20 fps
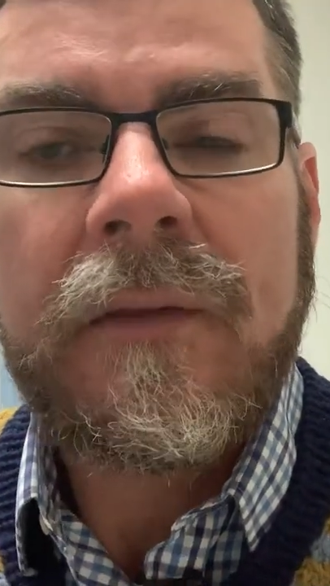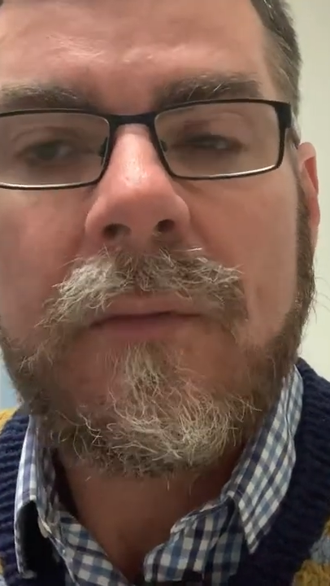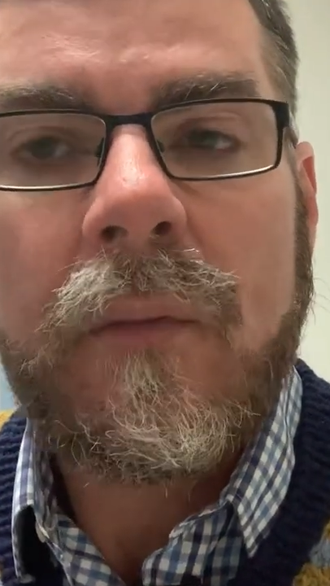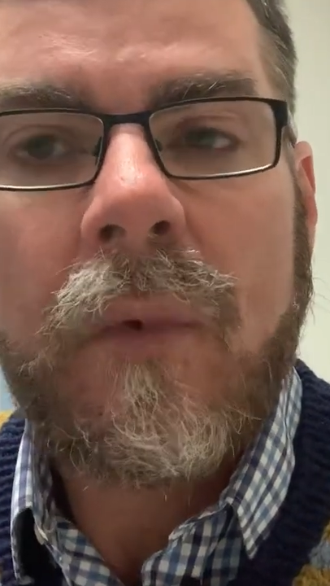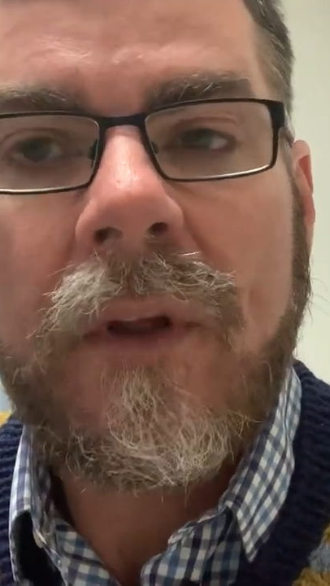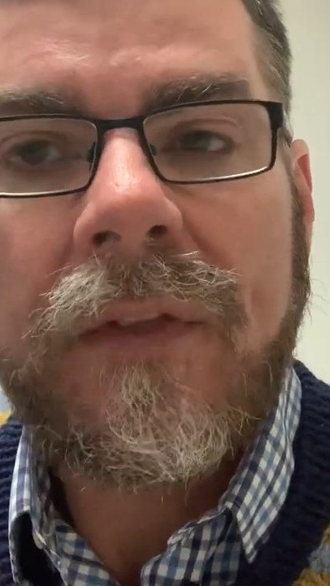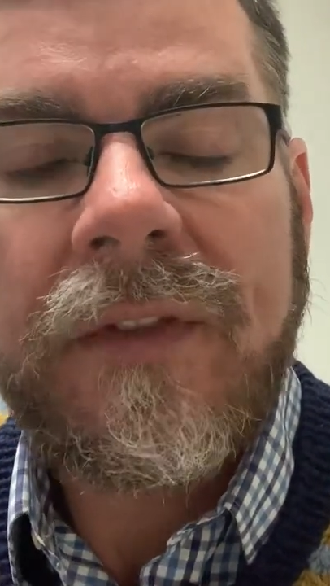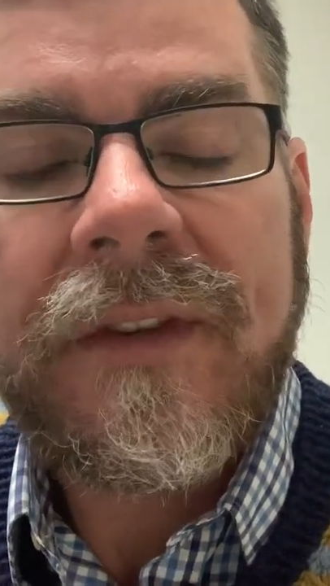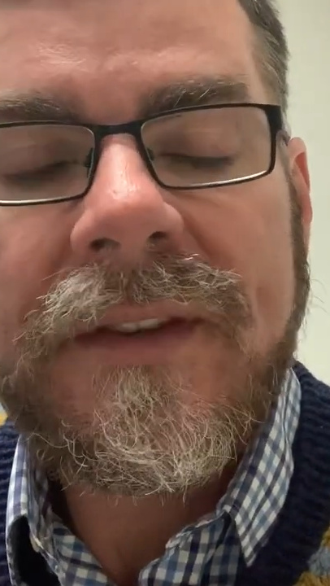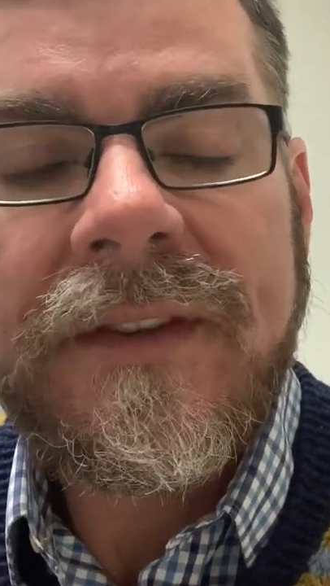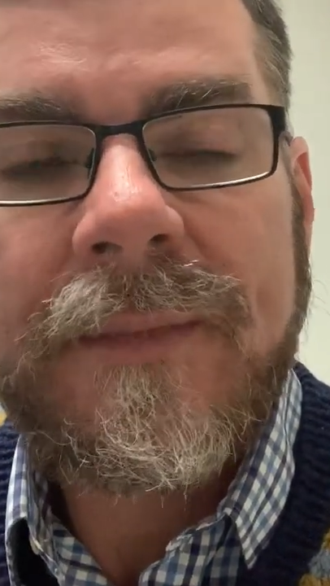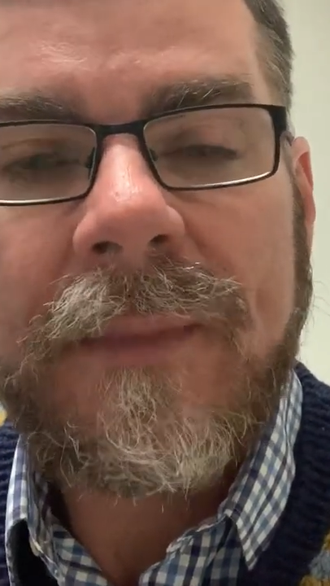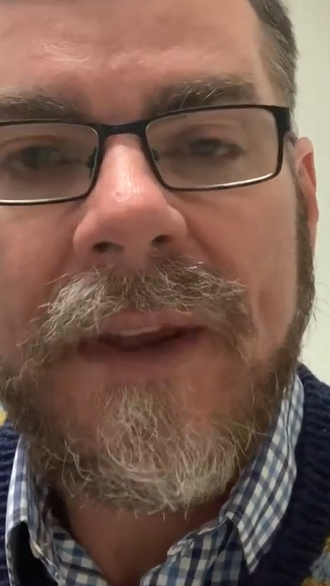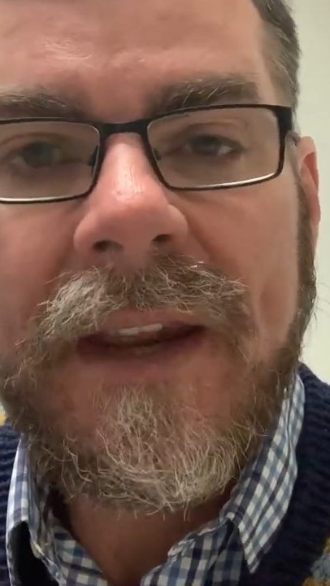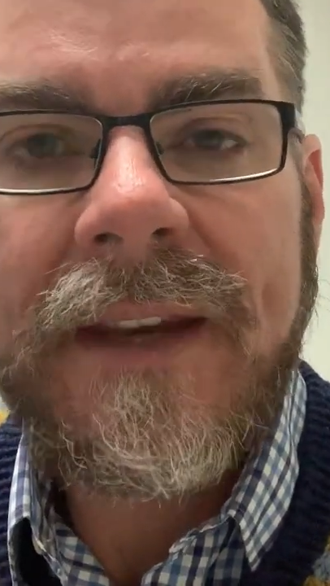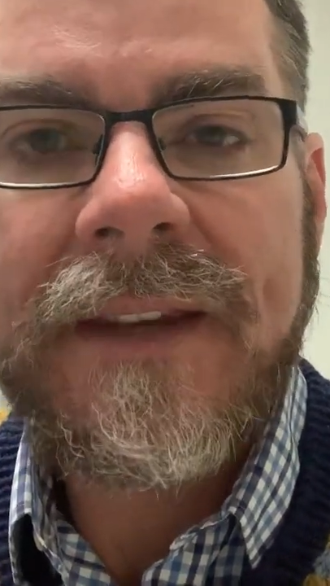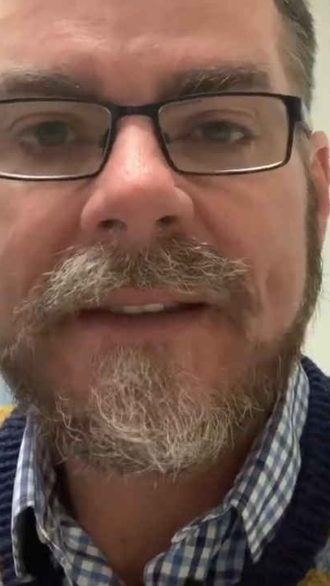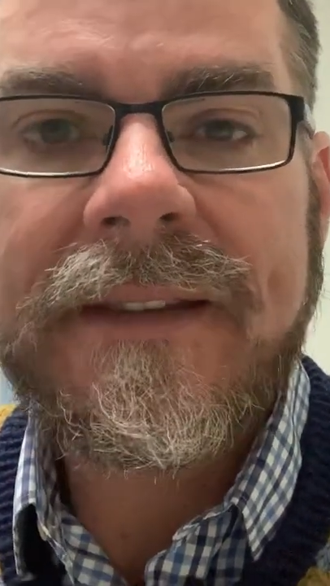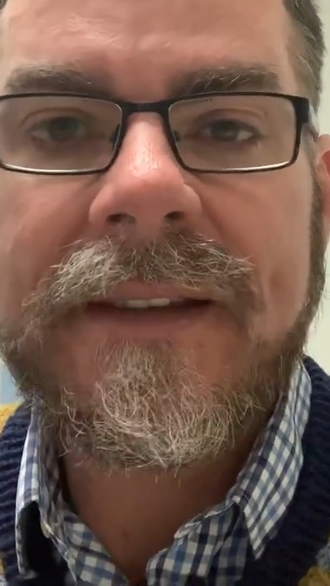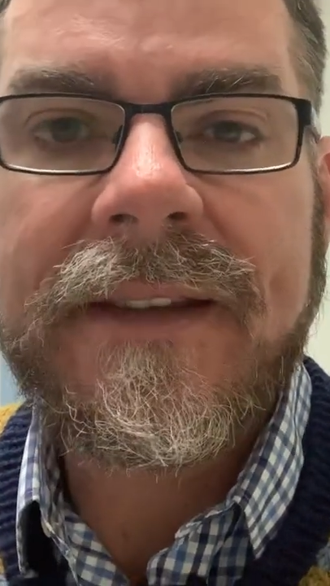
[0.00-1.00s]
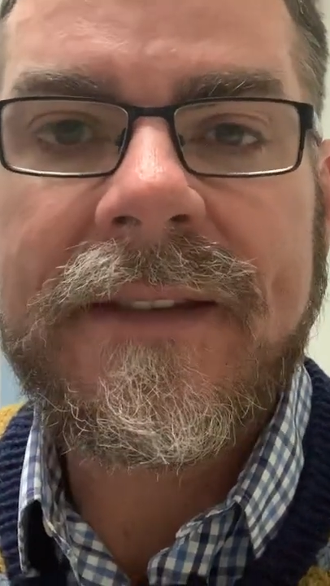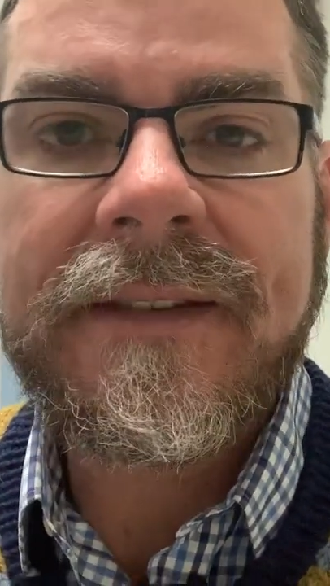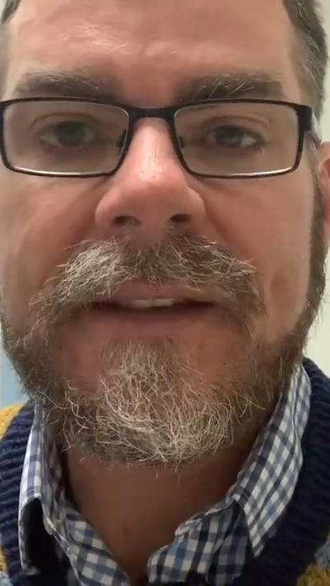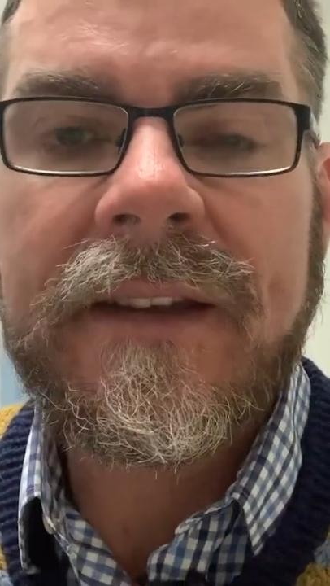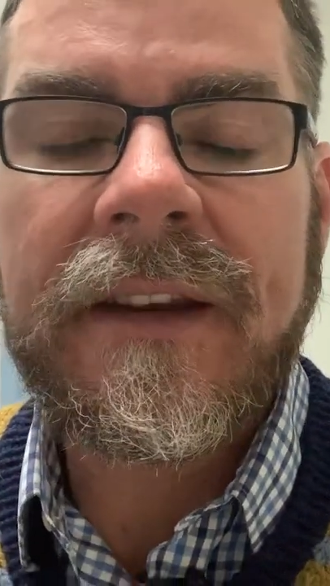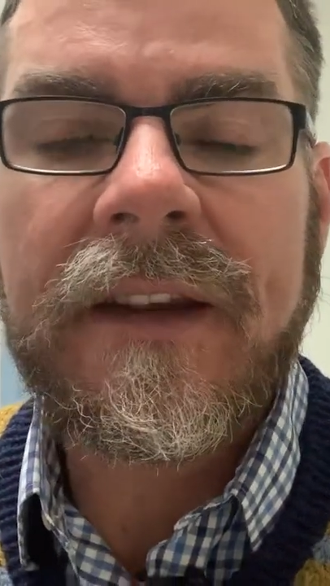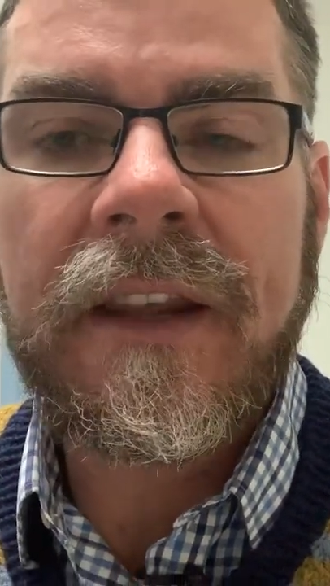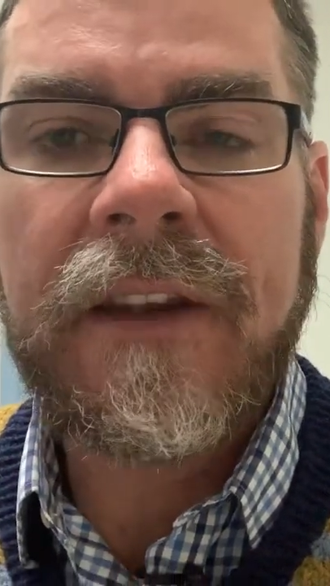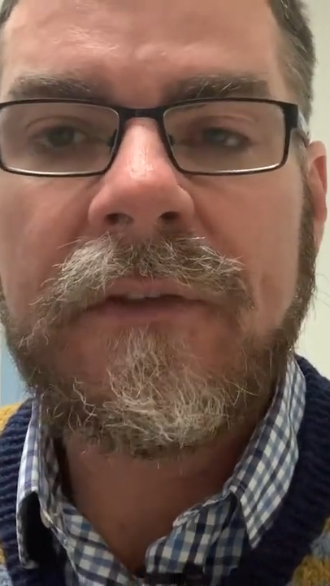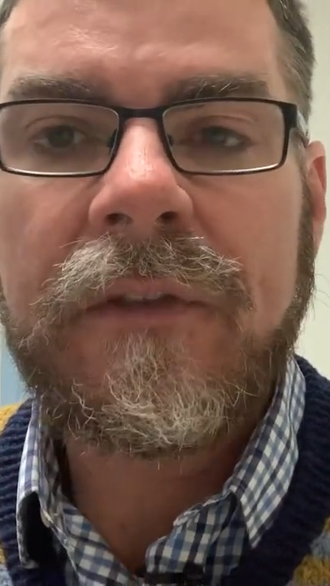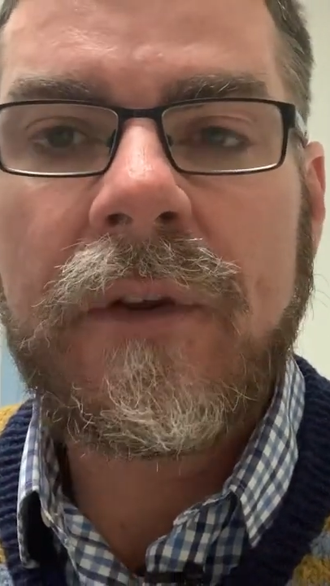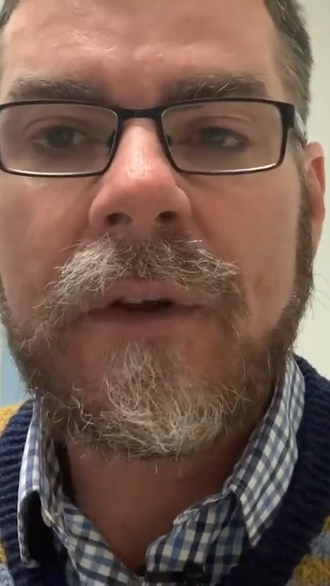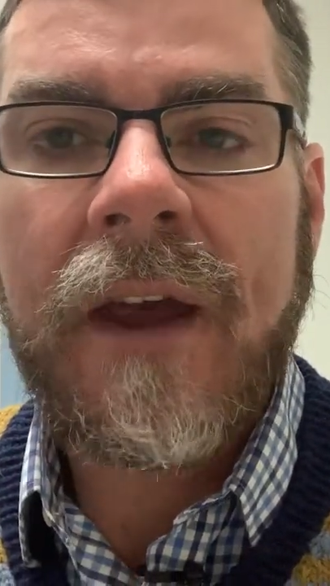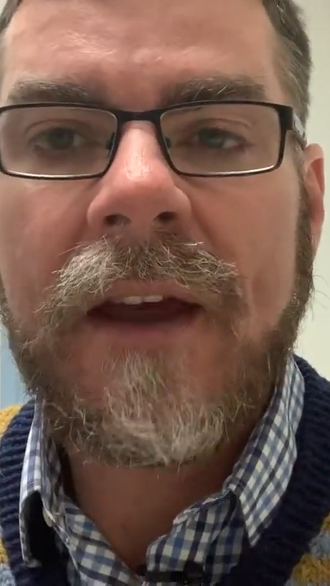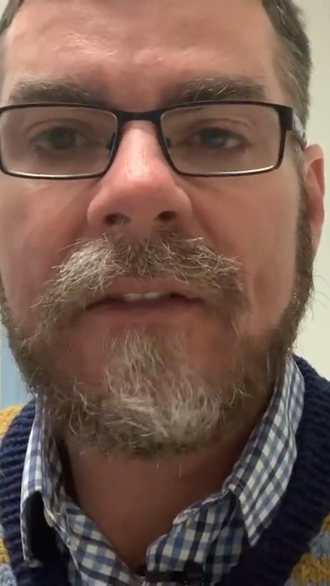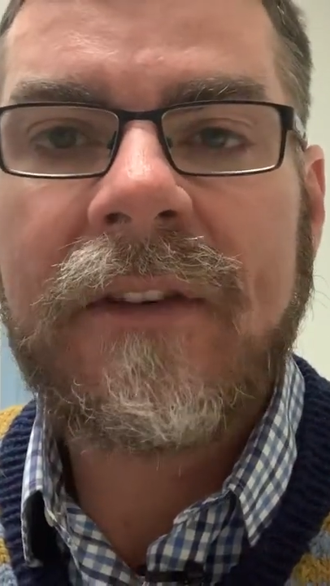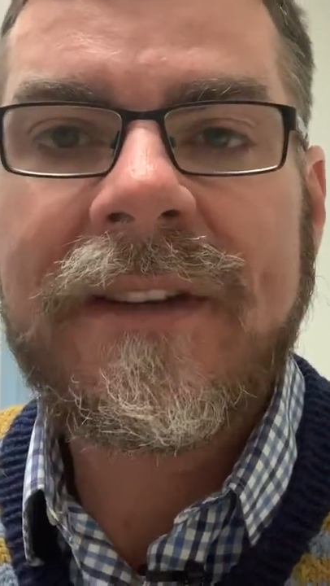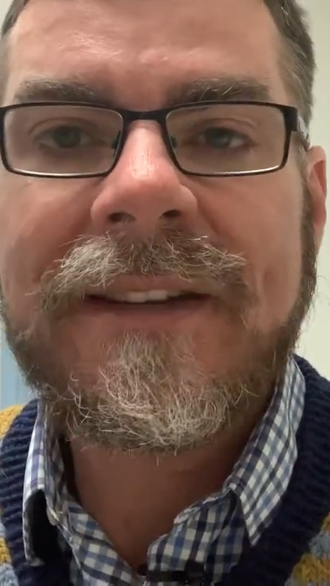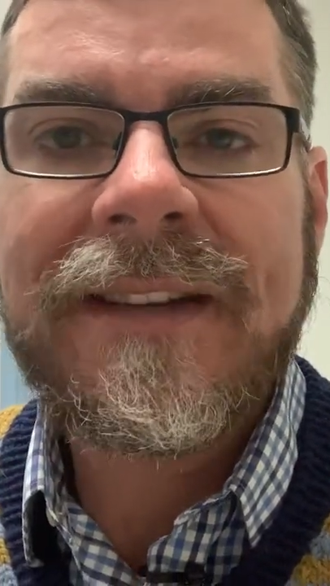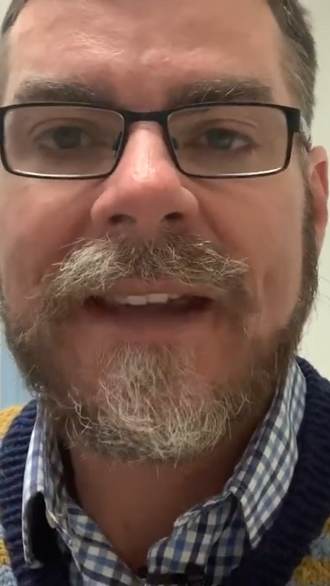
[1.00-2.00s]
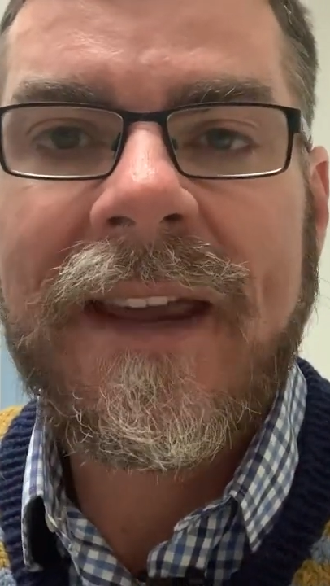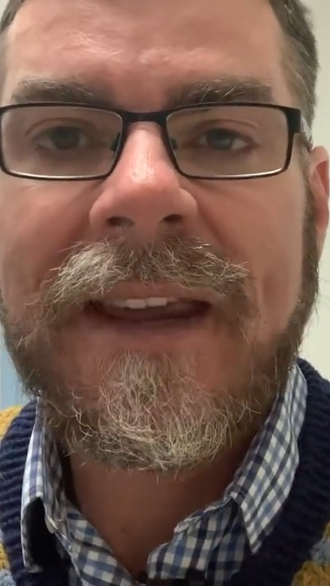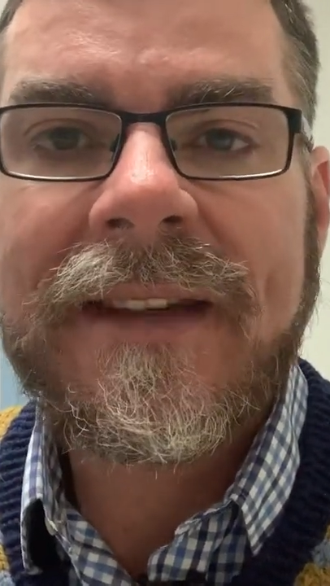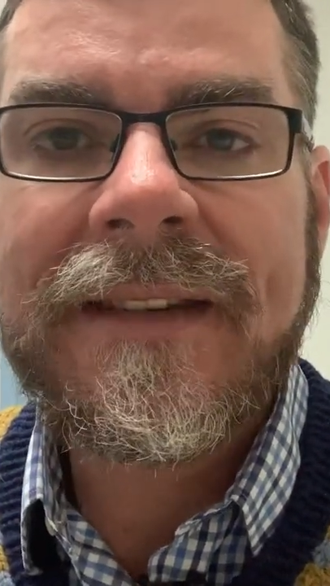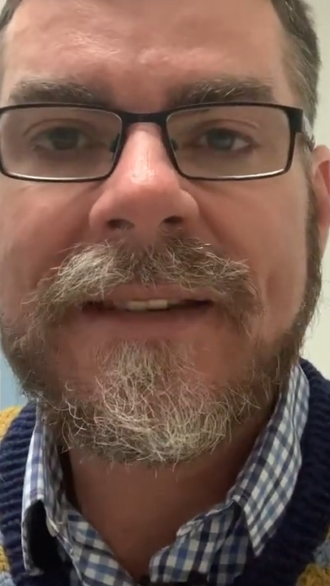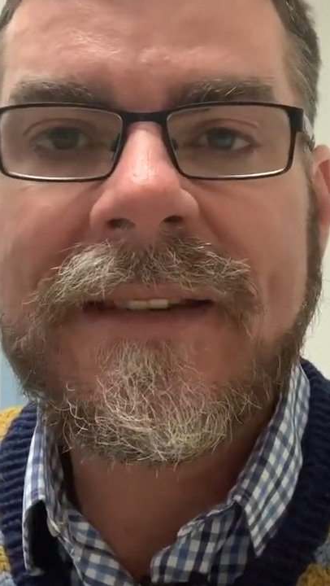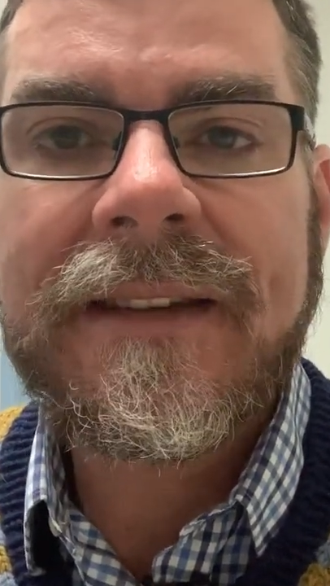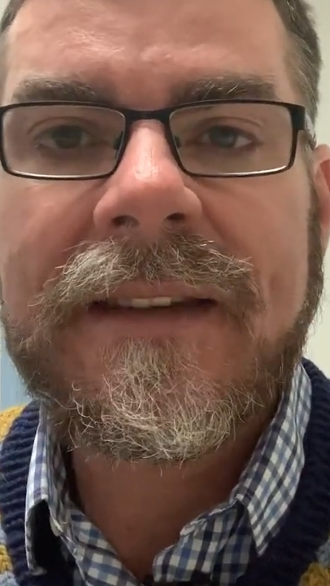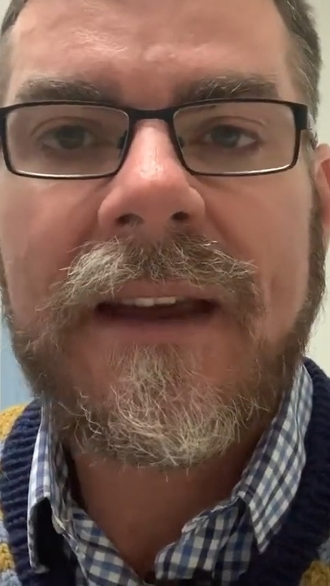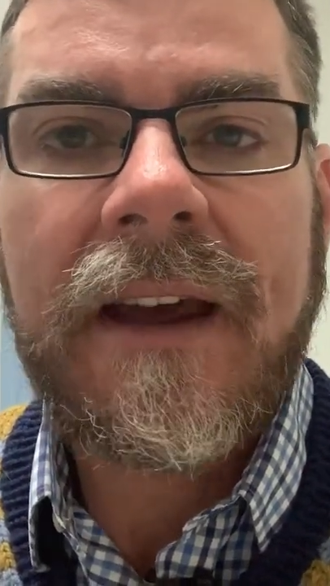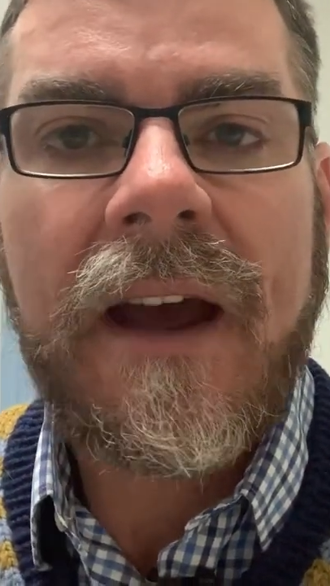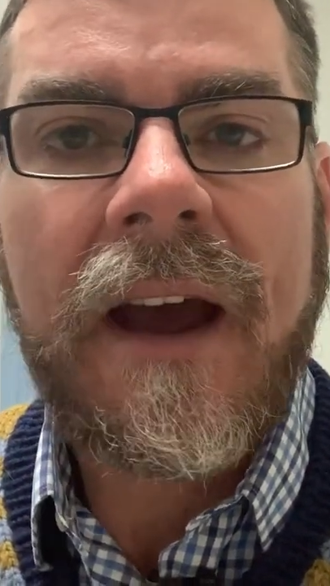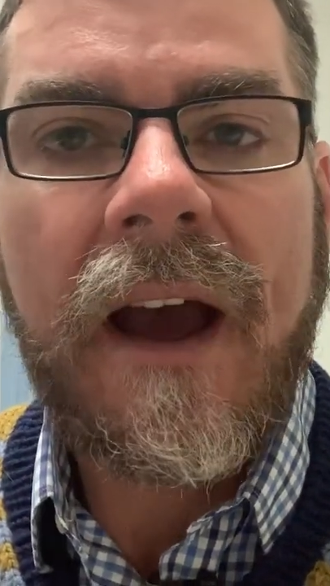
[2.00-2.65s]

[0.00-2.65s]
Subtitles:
What this means is that if you have a test